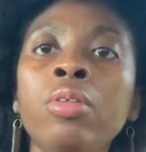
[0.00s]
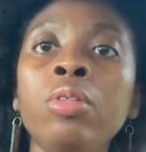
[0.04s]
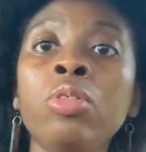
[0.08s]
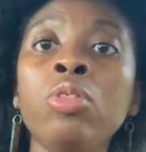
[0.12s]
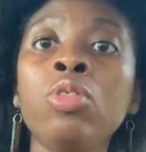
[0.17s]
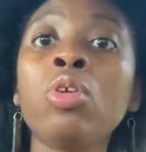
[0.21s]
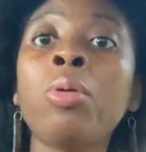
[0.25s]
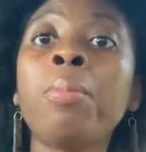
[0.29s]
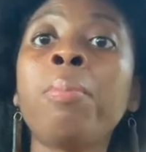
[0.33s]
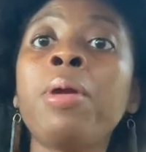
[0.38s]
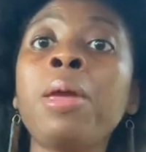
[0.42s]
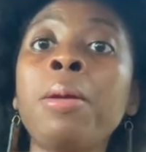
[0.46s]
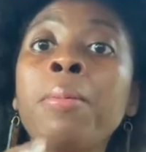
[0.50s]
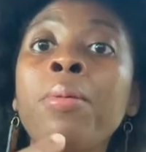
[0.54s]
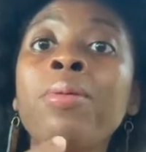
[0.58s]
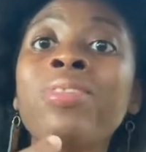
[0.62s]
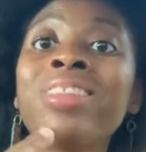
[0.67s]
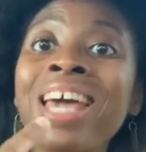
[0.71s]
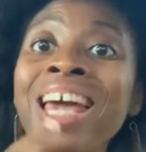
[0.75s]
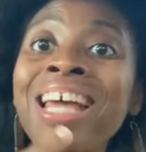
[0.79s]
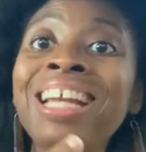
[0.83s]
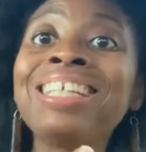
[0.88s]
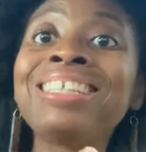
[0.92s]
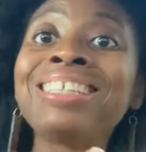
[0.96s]
the people
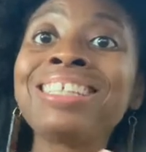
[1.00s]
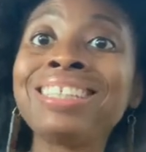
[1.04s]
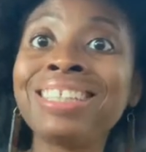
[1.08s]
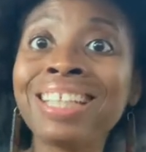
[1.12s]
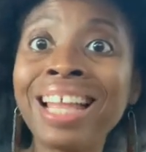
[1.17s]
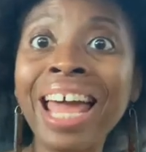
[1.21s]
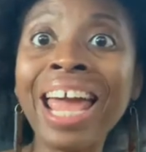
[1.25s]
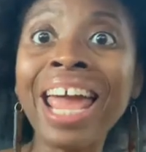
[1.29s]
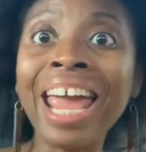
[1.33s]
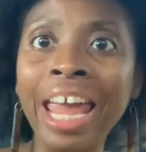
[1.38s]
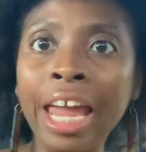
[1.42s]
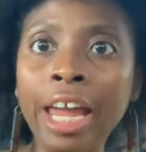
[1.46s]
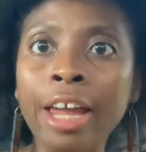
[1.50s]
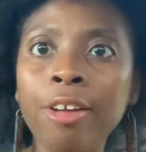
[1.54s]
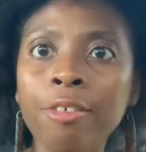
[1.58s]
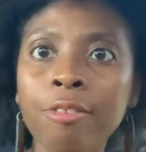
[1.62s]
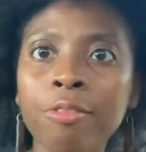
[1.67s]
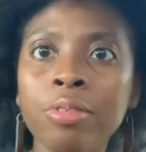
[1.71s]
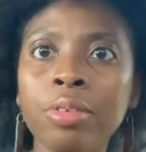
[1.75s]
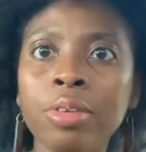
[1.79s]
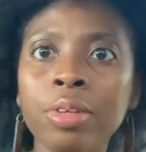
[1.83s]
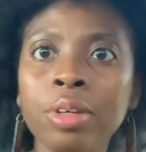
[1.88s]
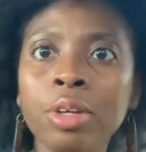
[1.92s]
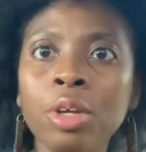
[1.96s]
that
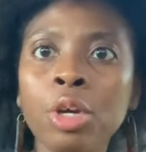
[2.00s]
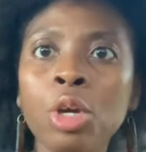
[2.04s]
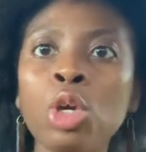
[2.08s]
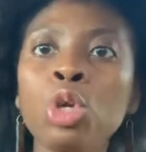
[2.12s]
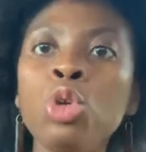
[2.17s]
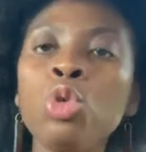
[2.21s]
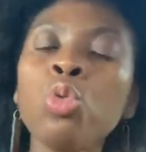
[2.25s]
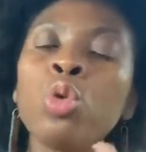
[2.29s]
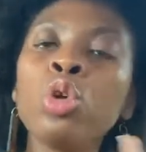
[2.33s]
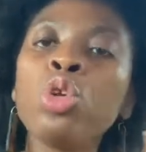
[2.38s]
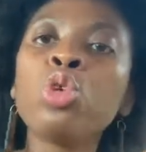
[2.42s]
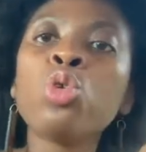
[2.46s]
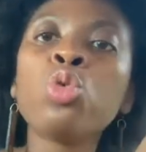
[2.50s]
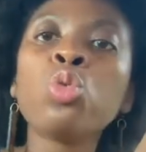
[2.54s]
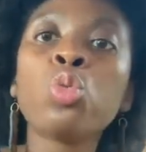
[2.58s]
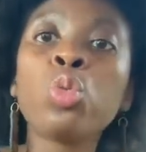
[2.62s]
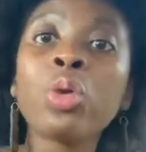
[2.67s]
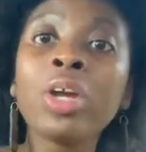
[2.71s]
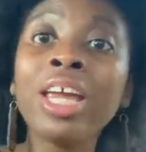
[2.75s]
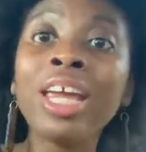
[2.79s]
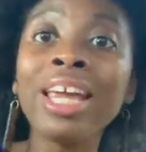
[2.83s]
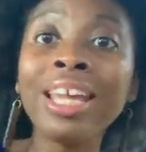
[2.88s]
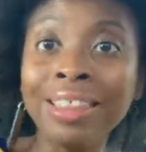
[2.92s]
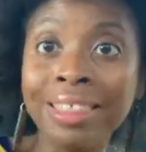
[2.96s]
enslaved. When you
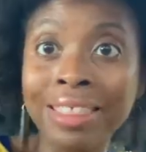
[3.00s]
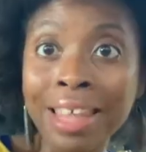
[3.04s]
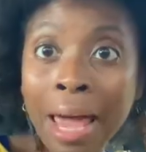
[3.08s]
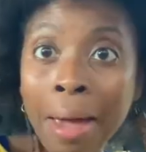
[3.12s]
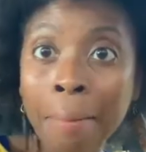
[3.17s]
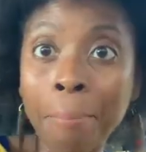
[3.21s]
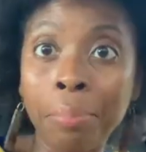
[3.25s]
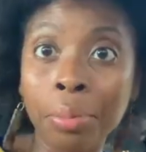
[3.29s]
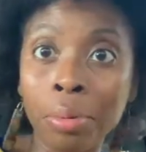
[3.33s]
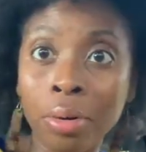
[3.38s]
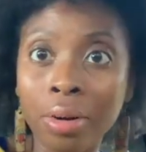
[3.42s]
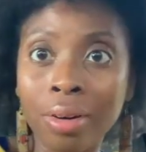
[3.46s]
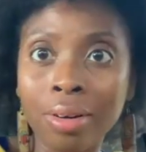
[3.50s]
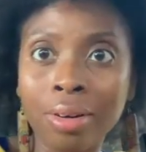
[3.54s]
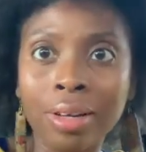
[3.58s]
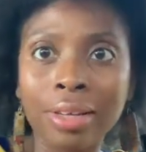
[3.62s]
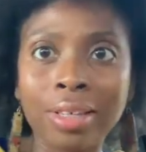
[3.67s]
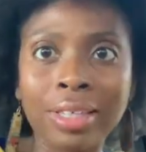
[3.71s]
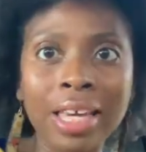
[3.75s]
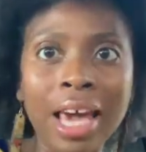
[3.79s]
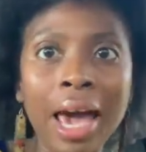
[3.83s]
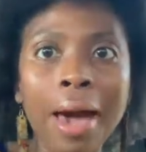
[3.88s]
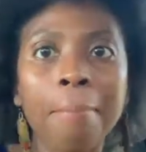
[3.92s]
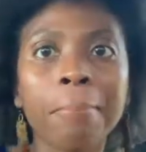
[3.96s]
read that book,
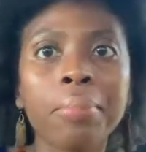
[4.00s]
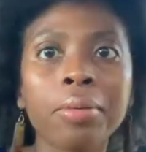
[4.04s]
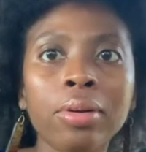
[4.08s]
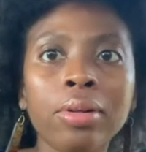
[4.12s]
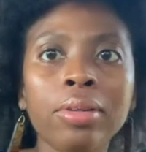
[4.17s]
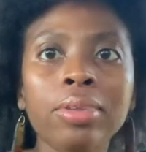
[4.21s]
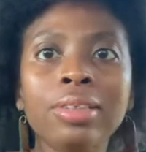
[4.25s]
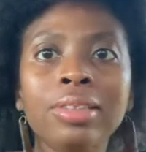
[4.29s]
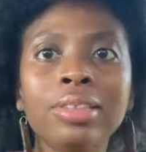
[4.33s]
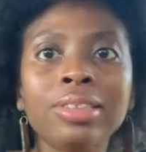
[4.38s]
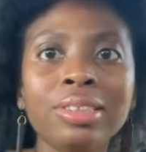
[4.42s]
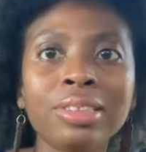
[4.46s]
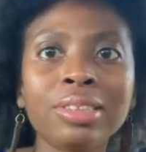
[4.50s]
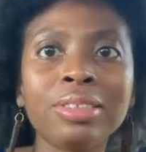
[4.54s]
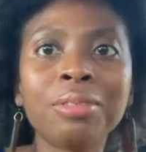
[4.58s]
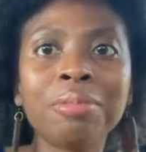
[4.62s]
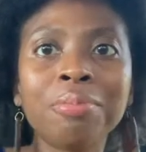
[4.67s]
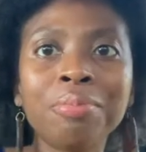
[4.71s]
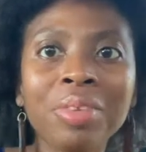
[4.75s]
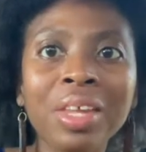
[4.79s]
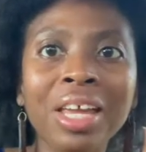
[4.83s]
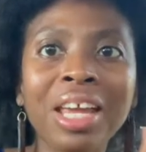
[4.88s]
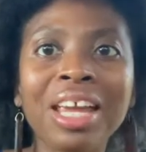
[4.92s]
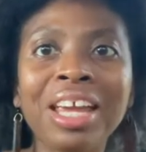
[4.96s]
Capitalism